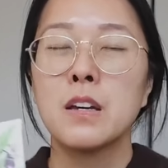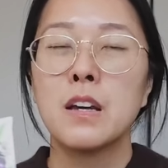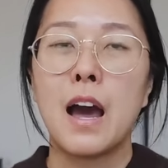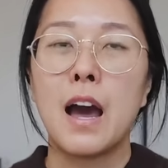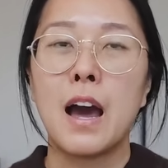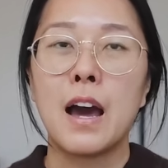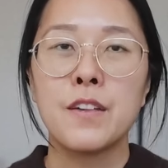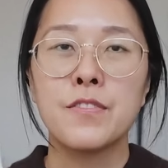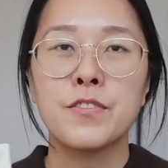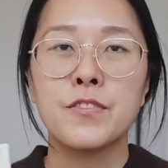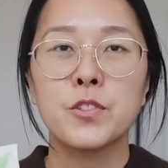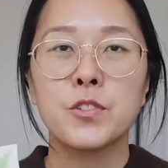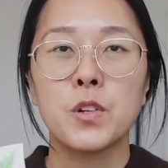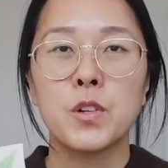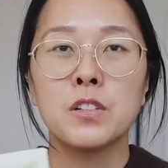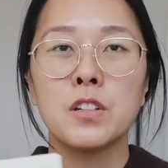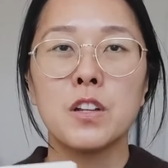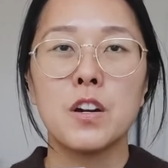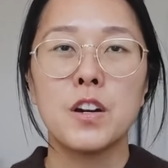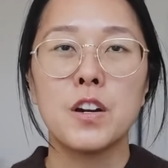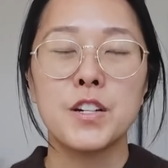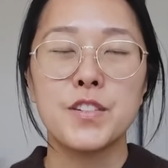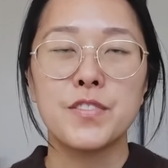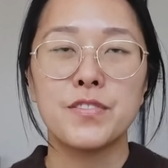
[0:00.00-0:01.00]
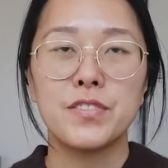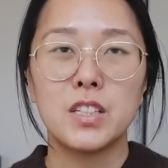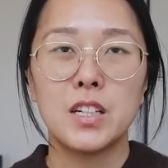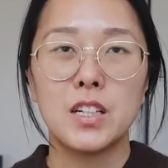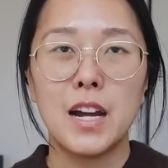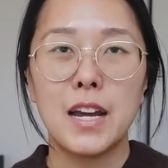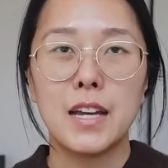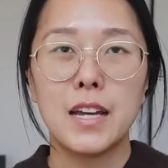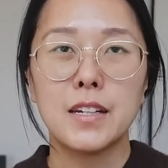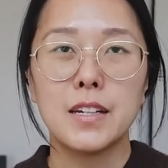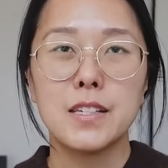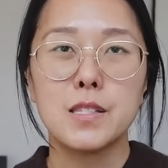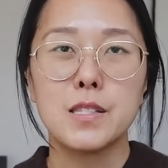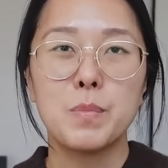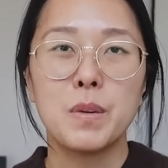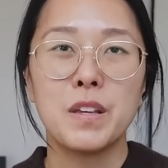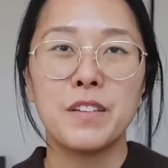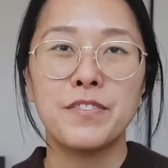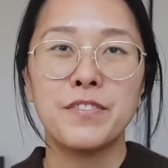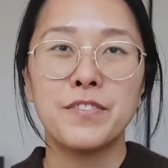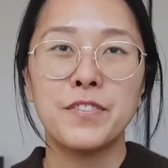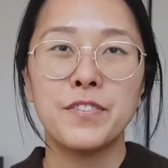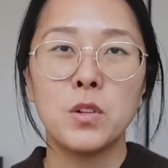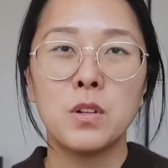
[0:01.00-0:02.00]
I've grown large varieties
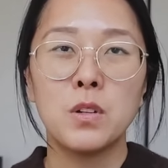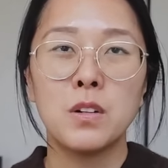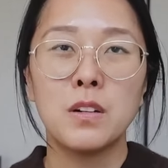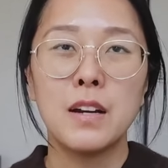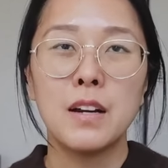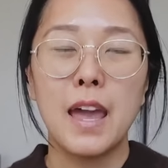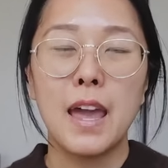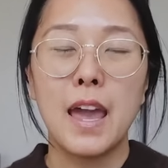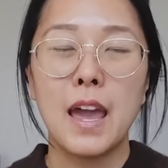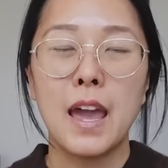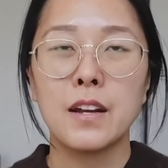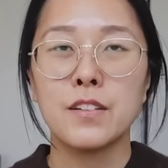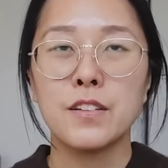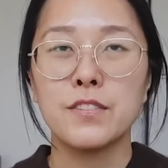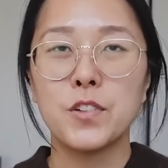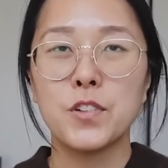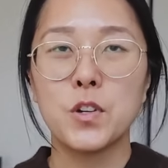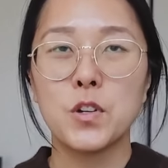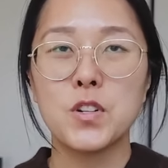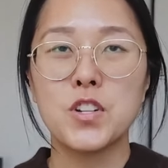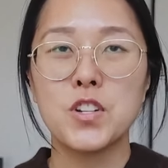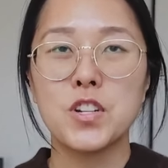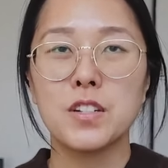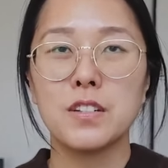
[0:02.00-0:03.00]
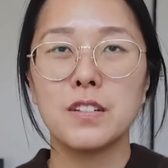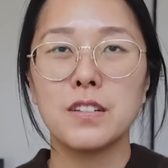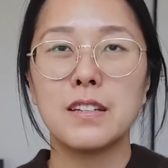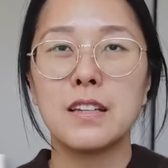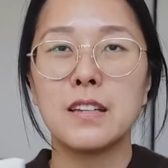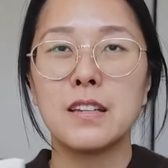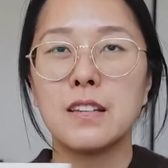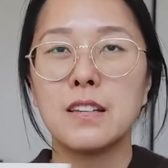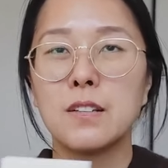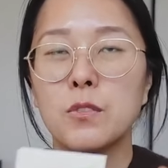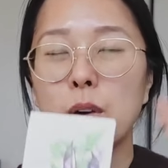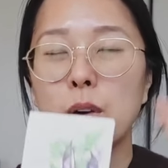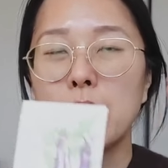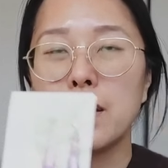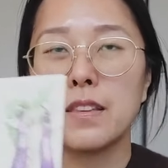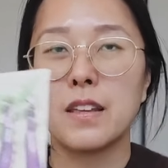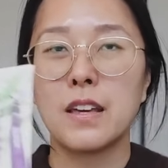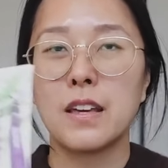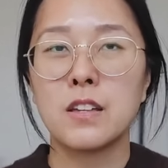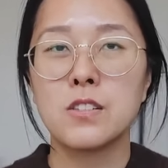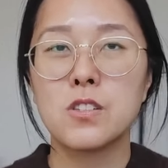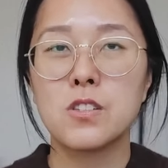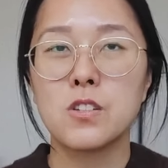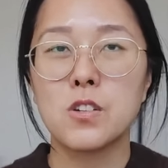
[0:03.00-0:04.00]
before, and unfortunately, while
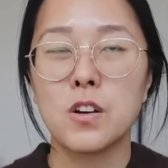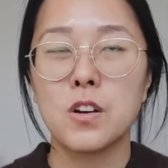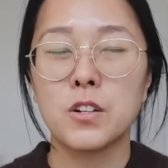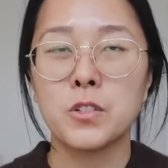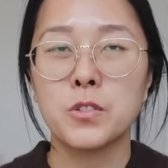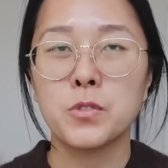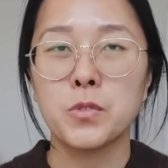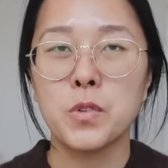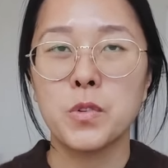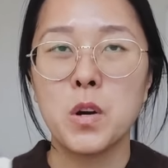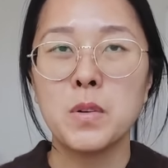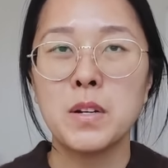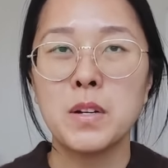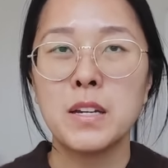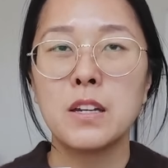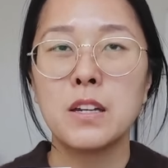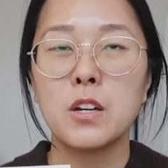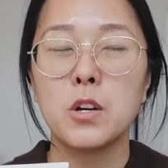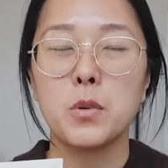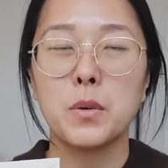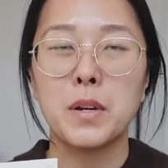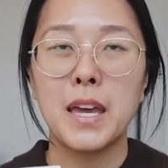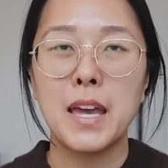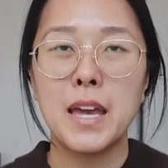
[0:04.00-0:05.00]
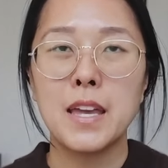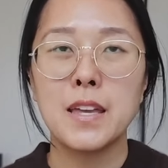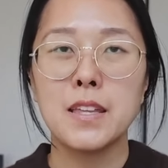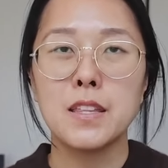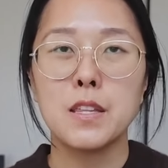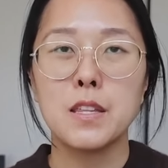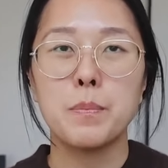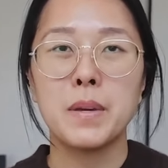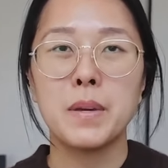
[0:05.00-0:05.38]
they start growing okay in the